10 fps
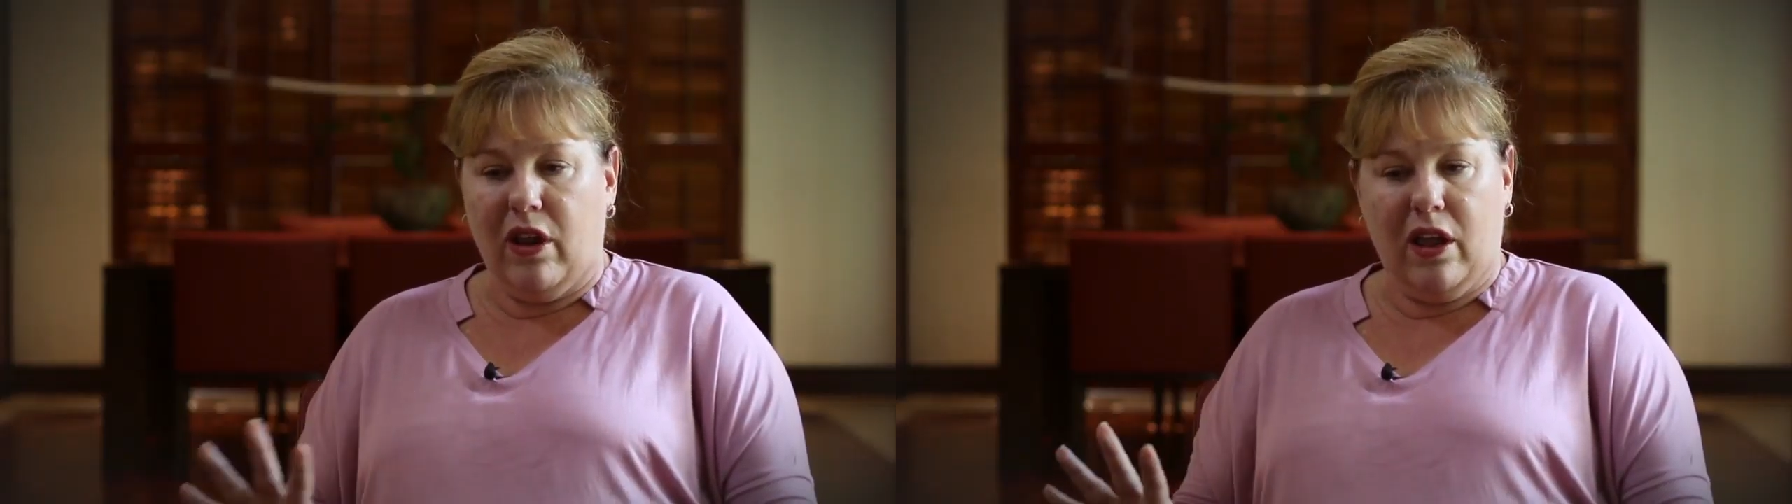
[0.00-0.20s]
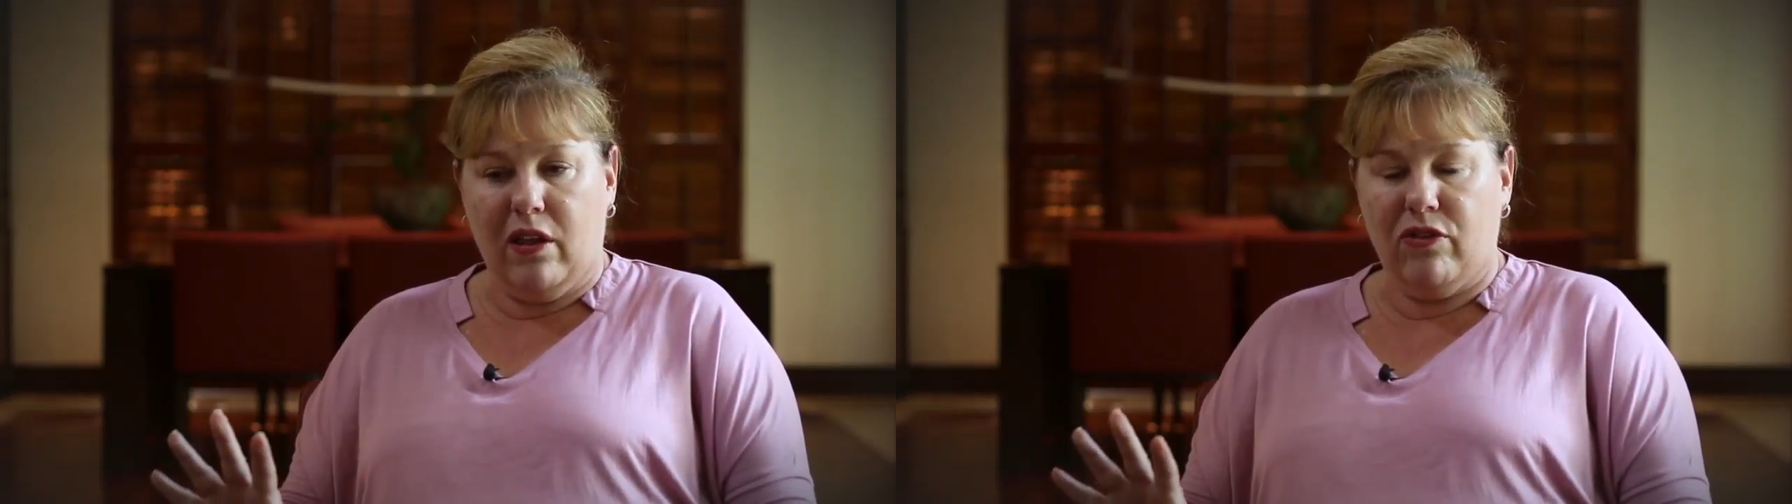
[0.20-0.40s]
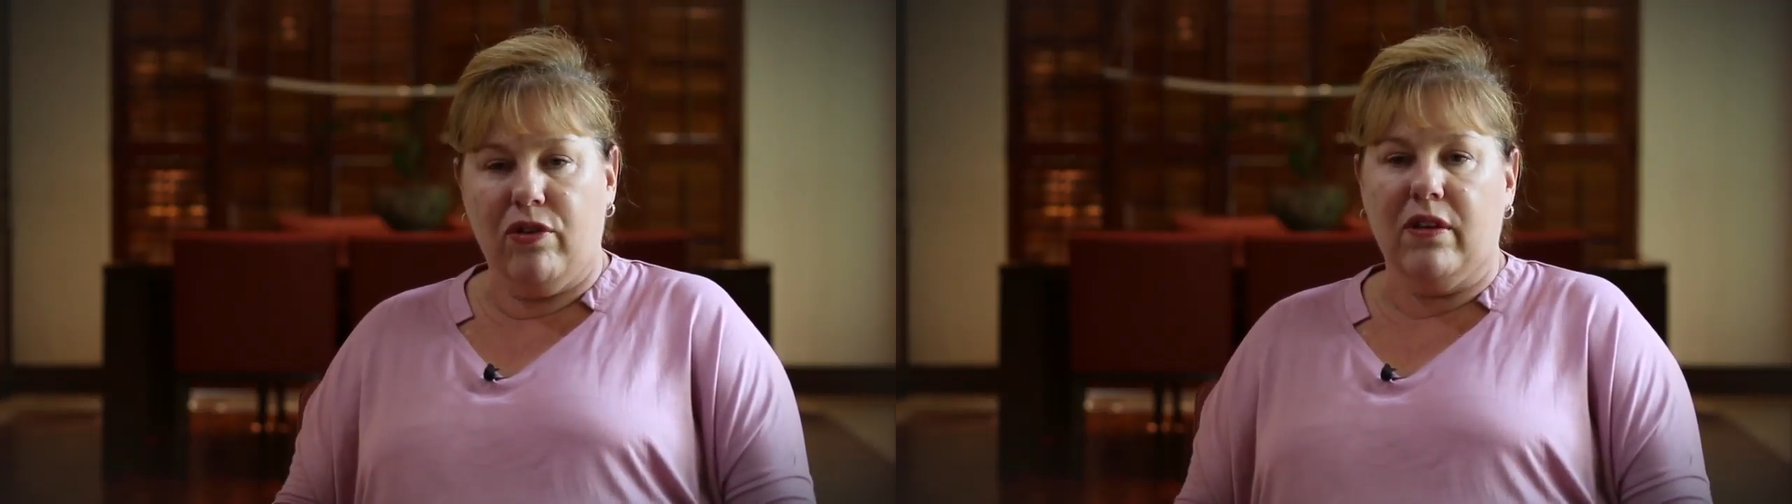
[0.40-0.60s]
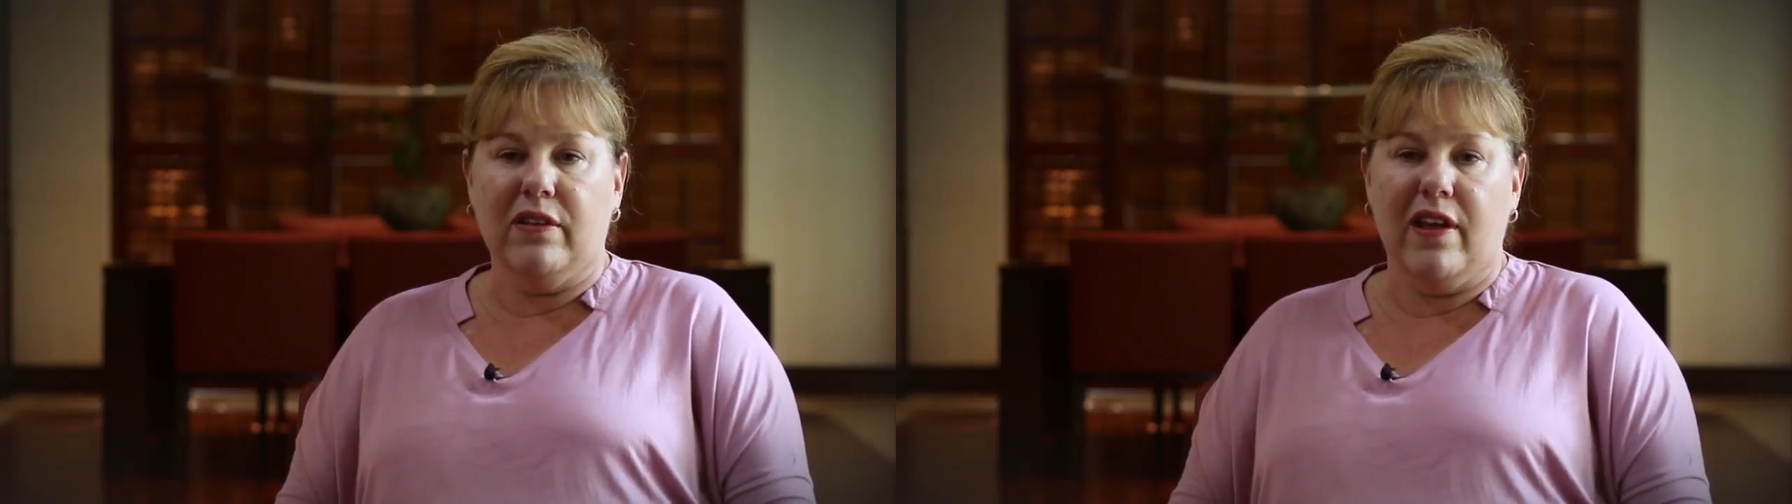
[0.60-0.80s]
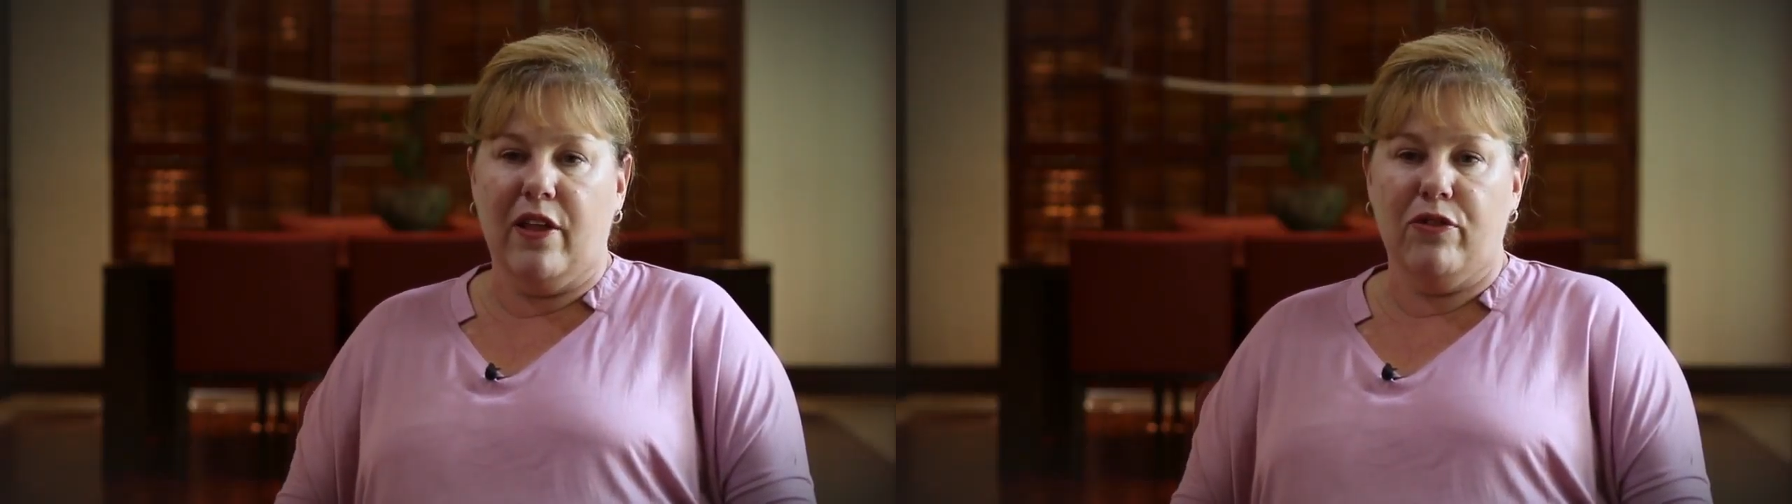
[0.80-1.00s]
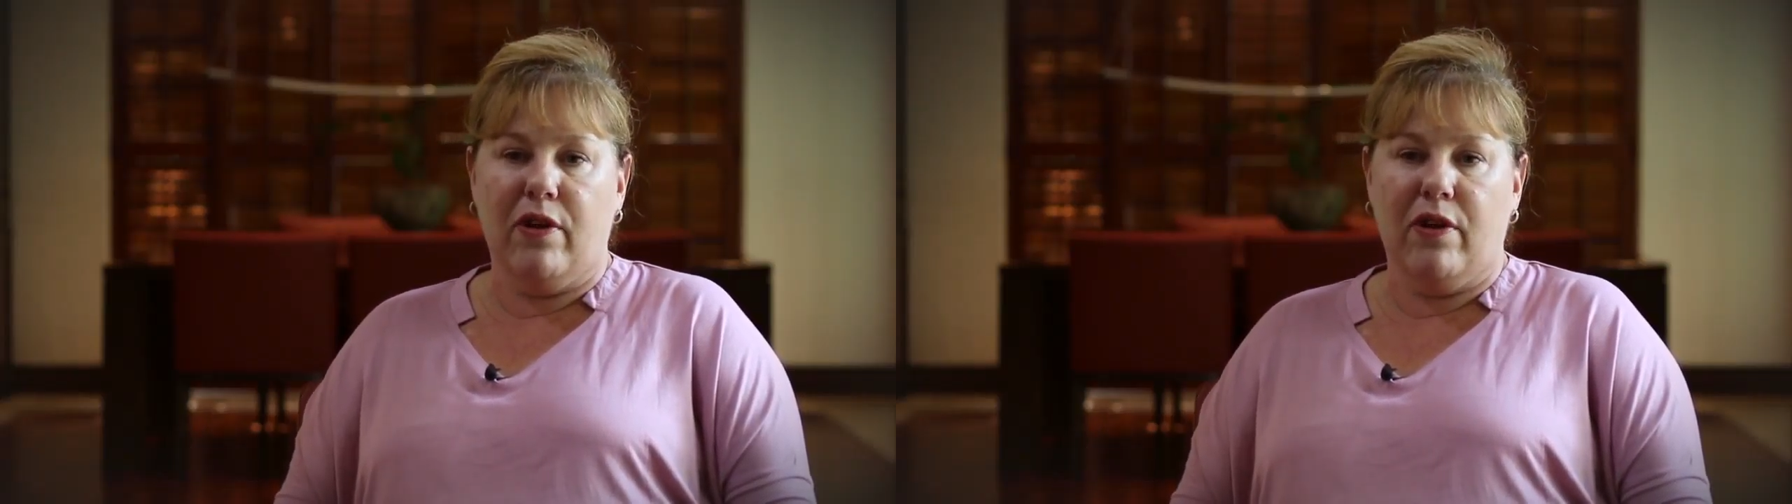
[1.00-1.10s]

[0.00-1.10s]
has trickled down